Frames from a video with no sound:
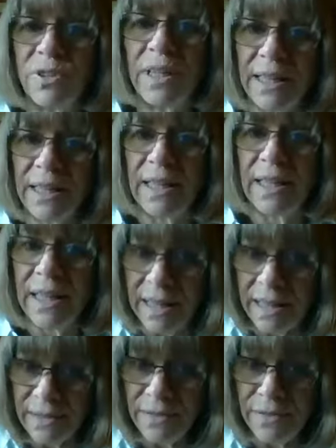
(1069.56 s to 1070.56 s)
can
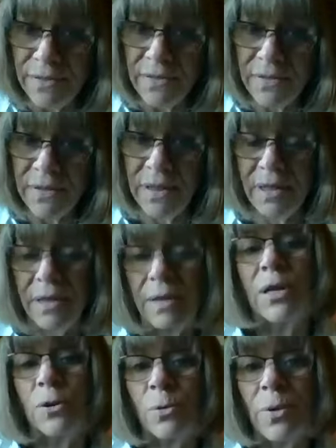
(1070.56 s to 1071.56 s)
give in a
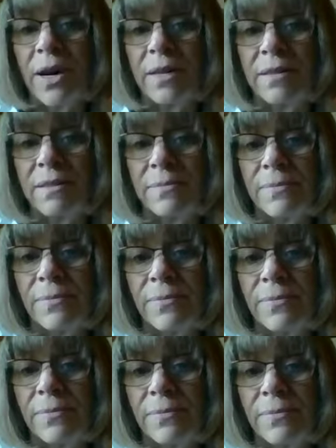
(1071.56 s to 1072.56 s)
bigger way,
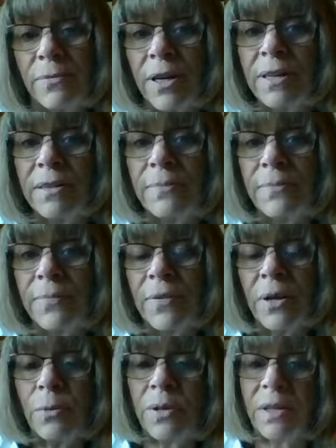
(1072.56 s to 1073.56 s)
right?
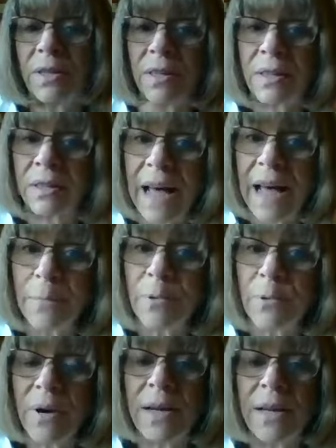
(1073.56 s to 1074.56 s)
We can
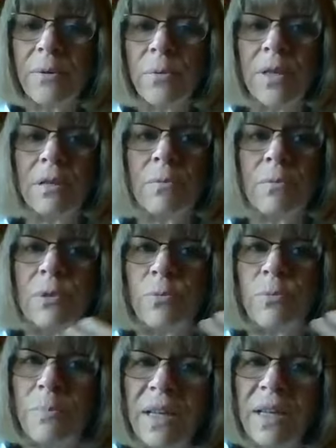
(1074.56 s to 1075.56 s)
collaborate. We
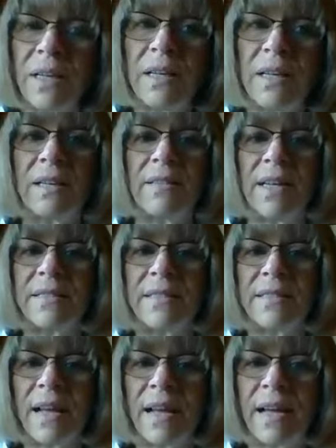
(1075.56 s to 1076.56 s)
would be in that
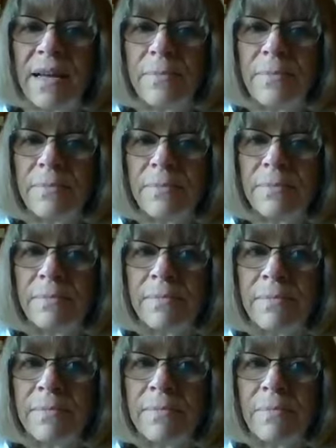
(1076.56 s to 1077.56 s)
same
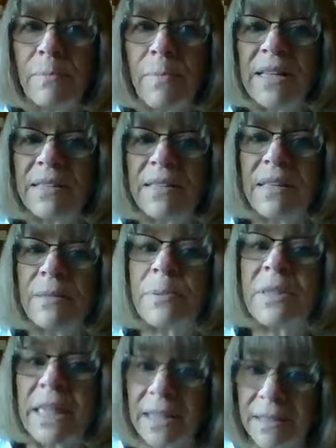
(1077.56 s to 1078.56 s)
basic
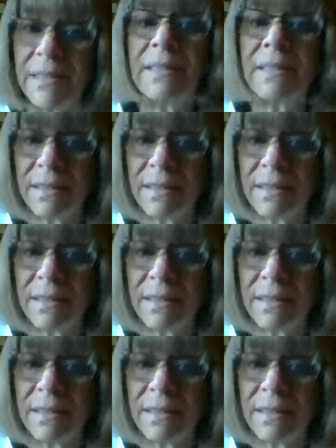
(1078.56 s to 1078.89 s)
place.